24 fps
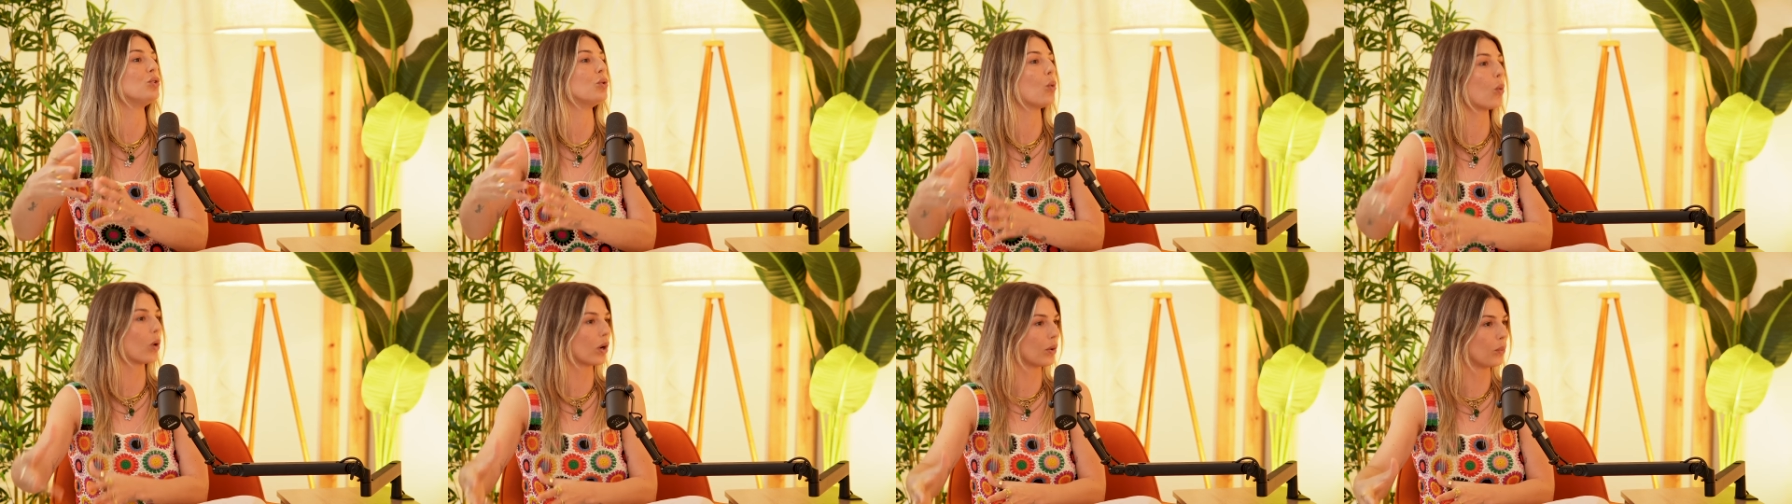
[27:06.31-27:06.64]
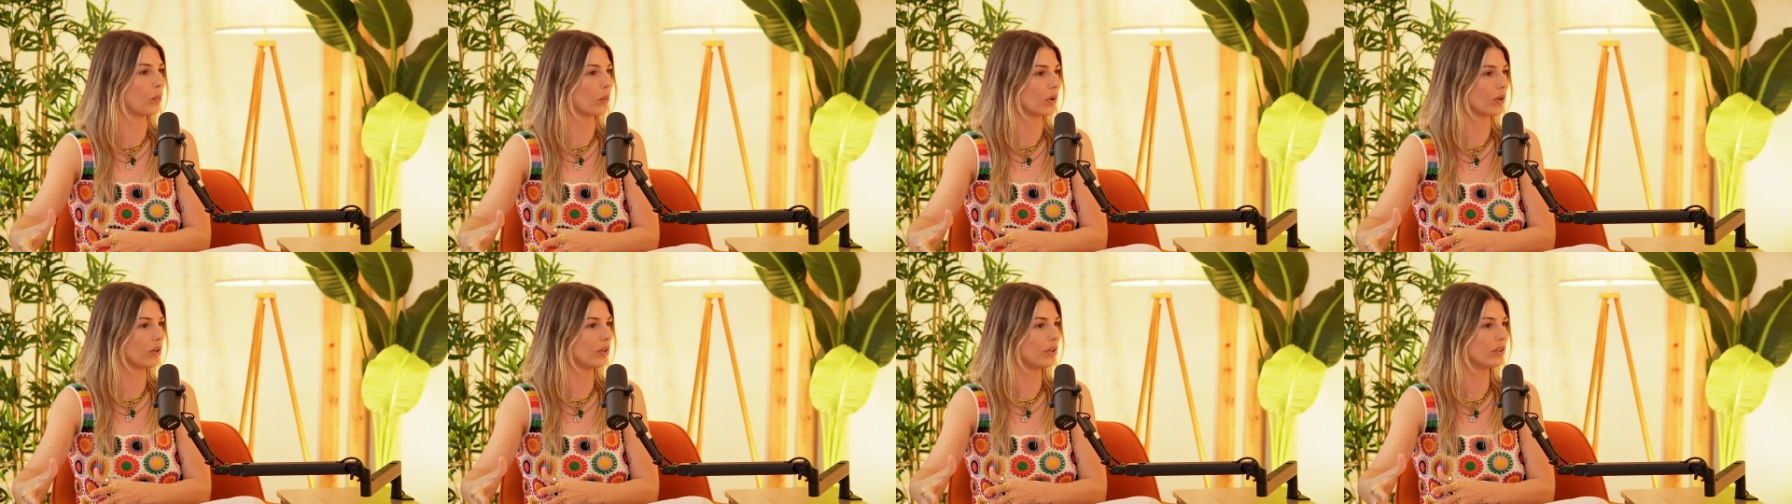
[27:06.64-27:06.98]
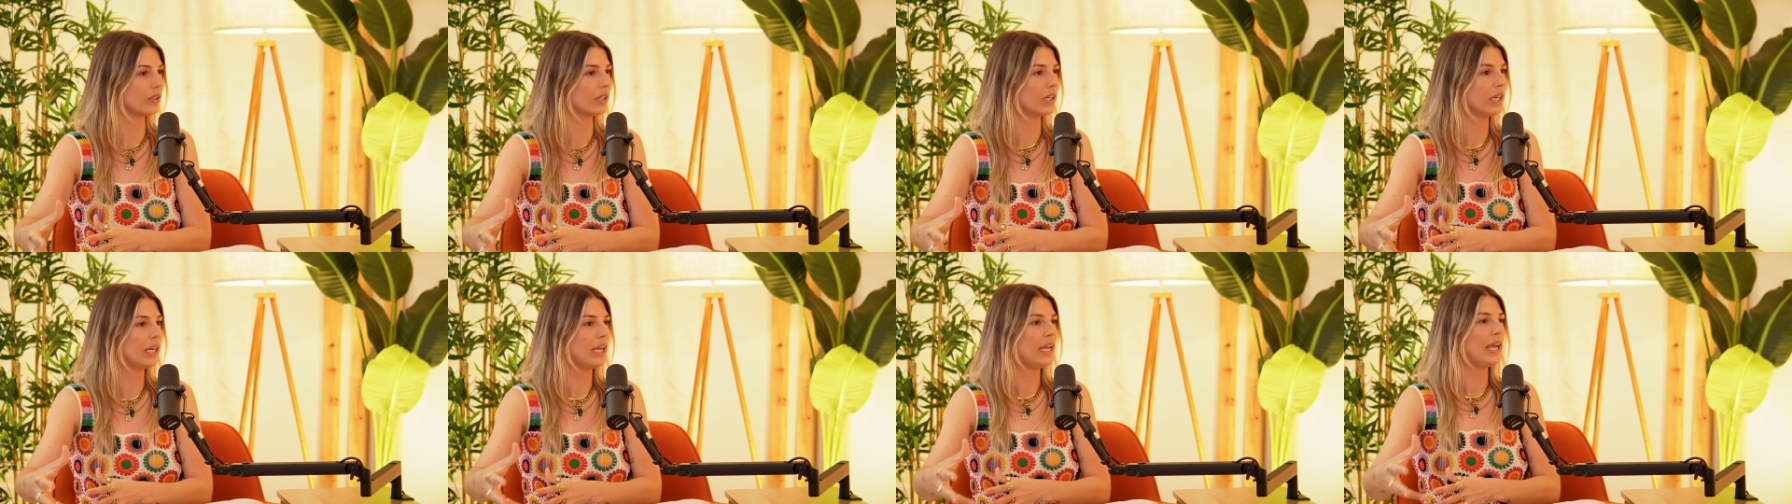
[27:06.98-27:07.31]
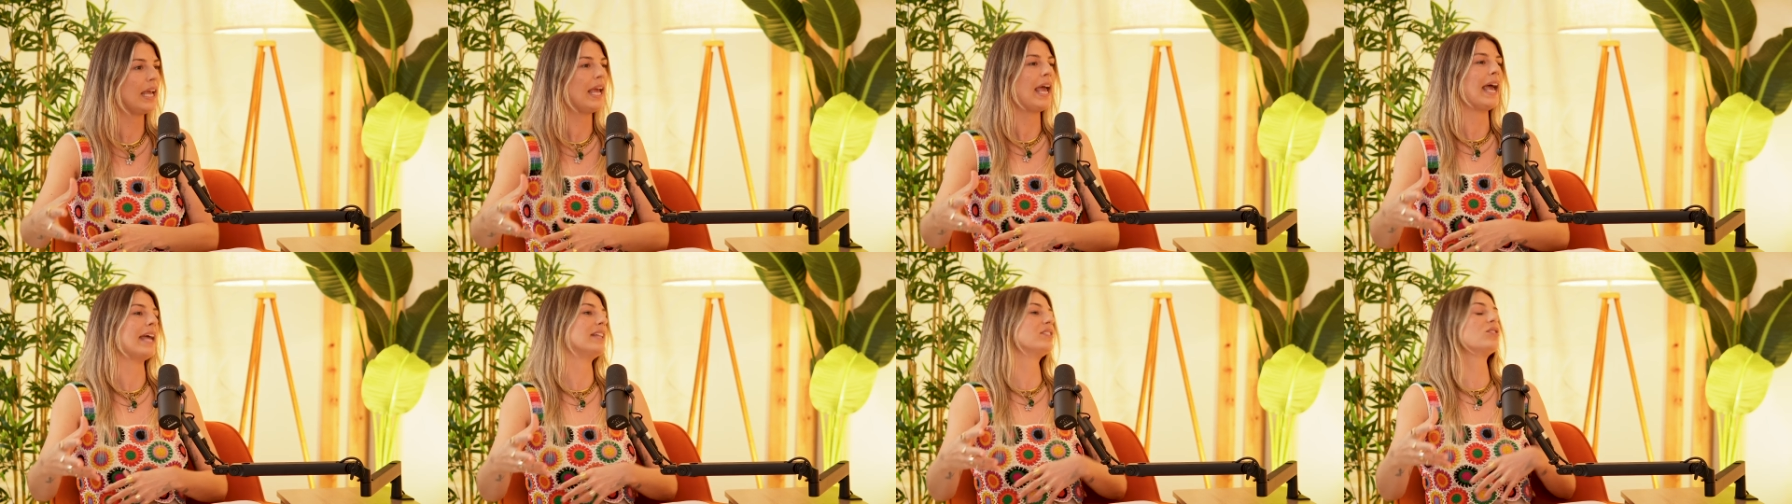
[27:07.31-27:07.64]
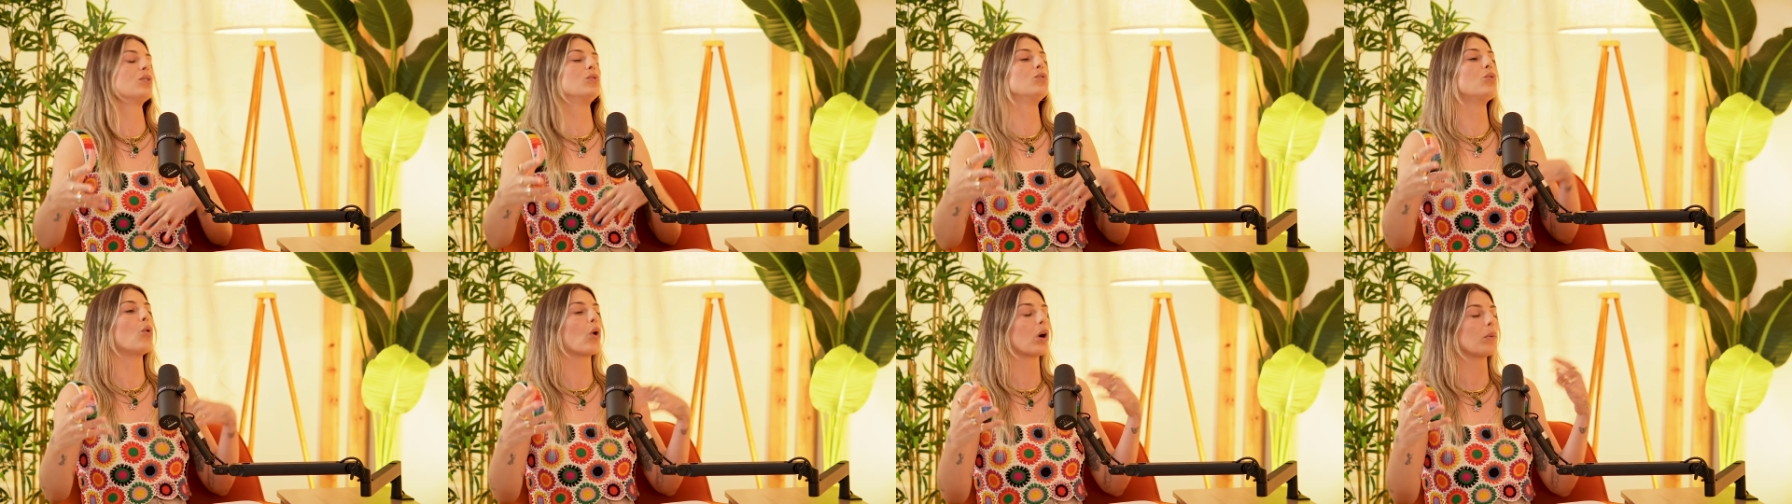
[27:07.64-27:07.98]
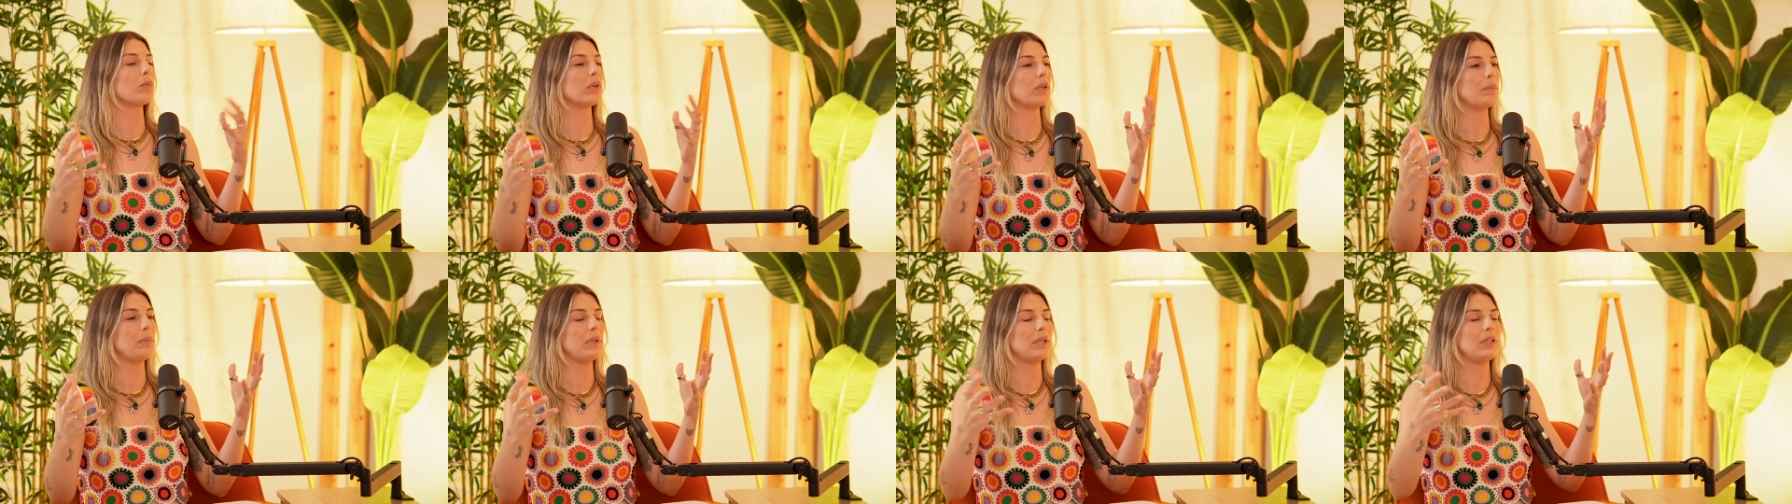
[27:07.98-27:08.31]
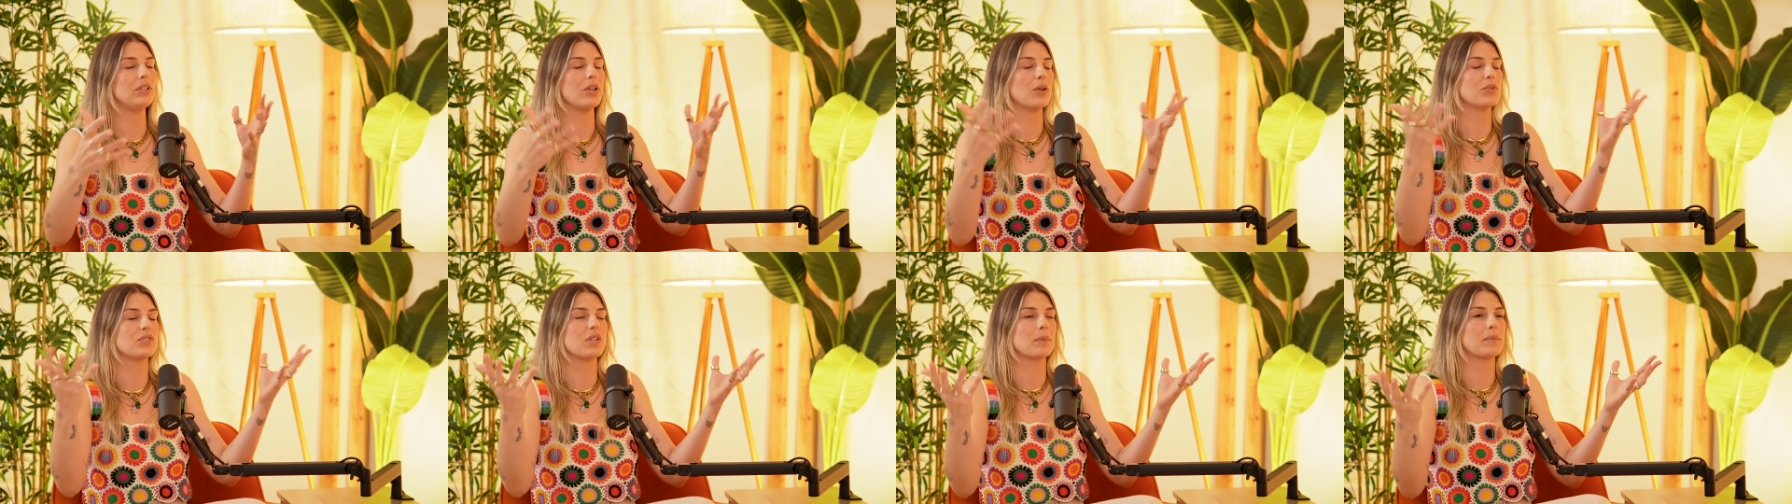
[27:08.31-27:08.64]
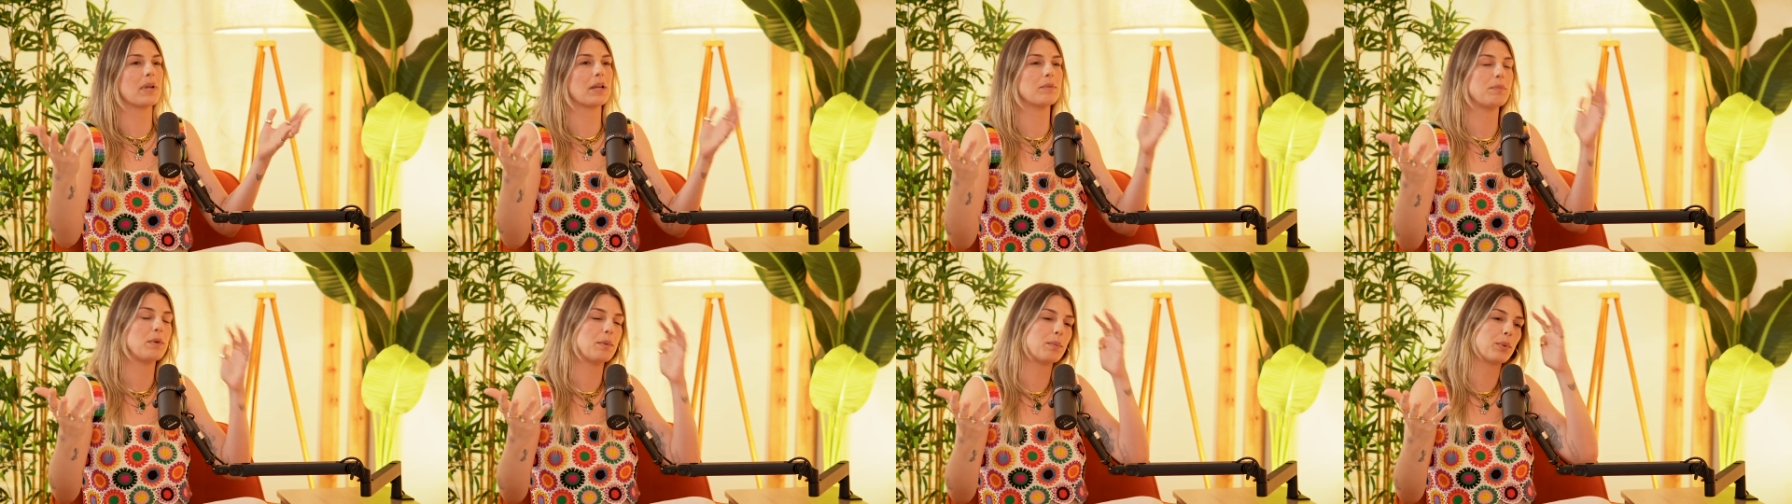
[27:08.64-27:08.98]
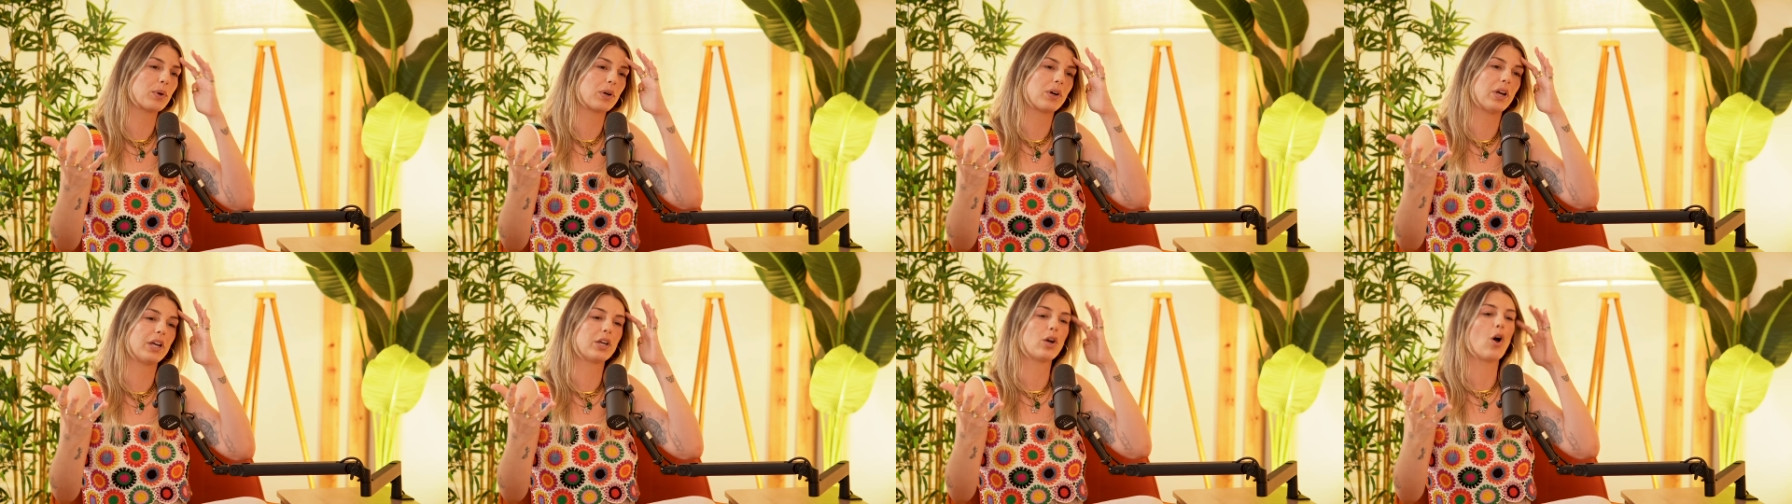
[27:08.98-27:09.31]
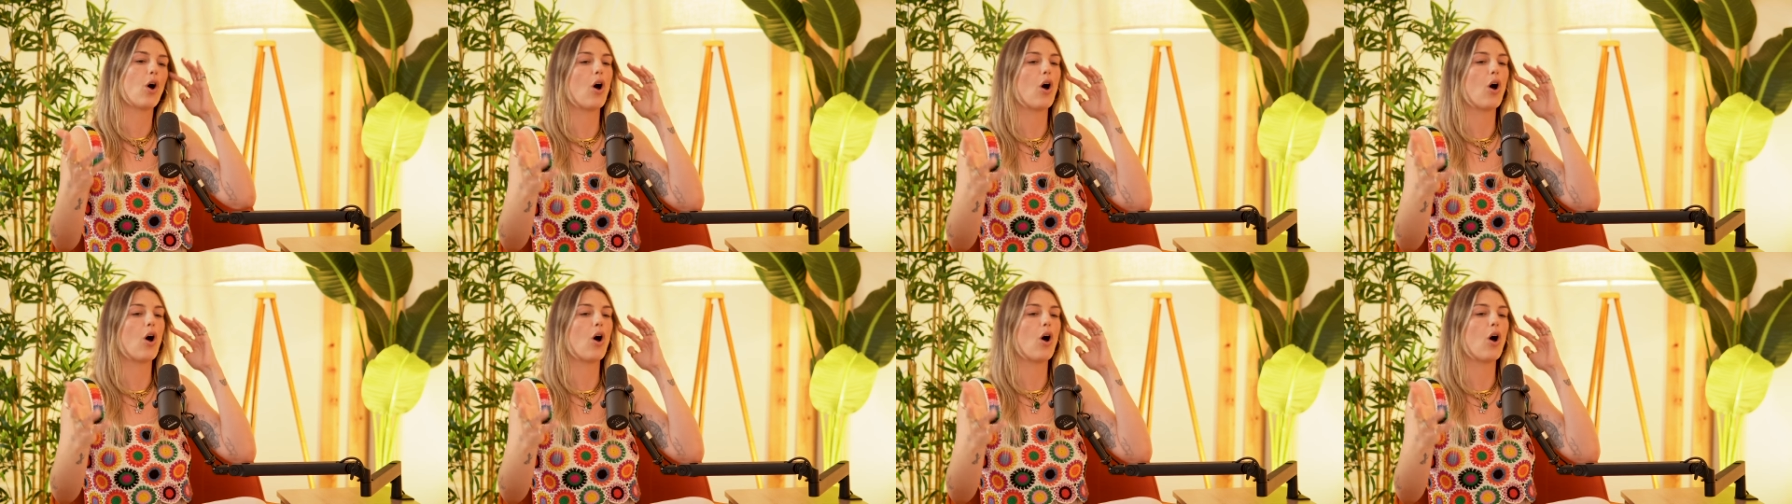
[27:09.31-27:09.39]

your world. And so normally, you know, sometimes people are like,